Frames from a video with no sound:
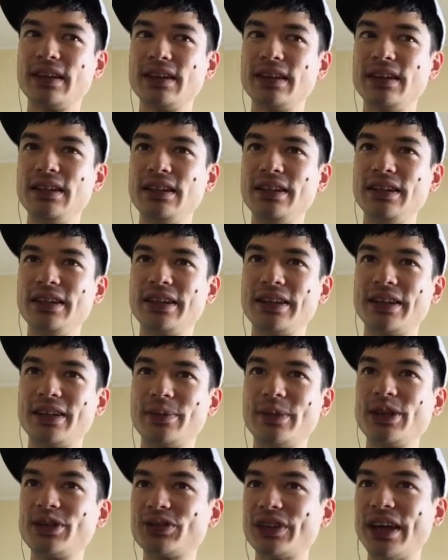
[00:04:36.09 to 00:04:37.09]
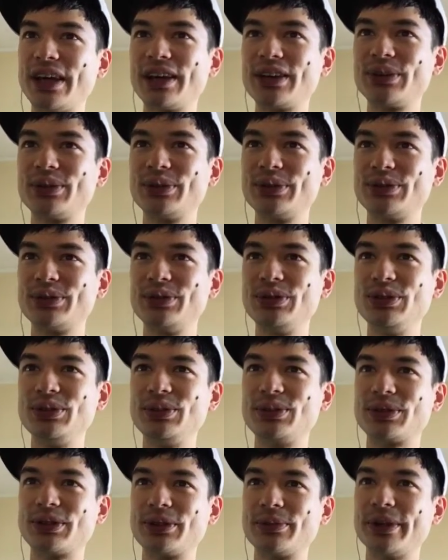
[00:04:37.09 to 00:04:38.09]
the, uh, the best angles to
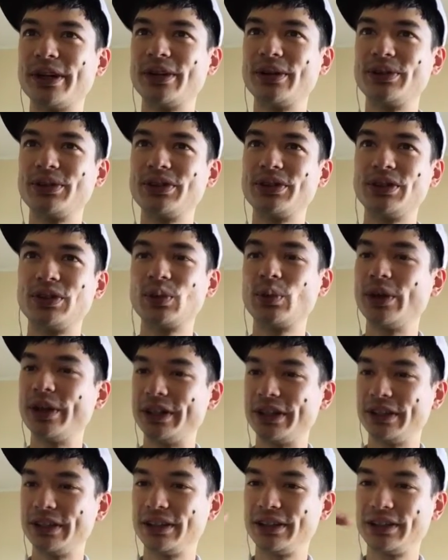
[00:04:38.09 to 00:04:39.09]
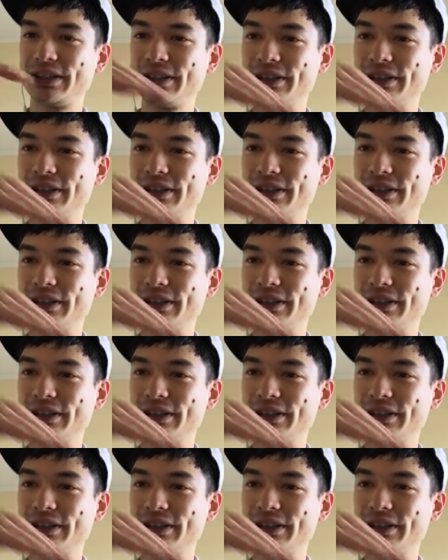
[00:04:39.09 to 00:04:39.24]
use are about uh, 20.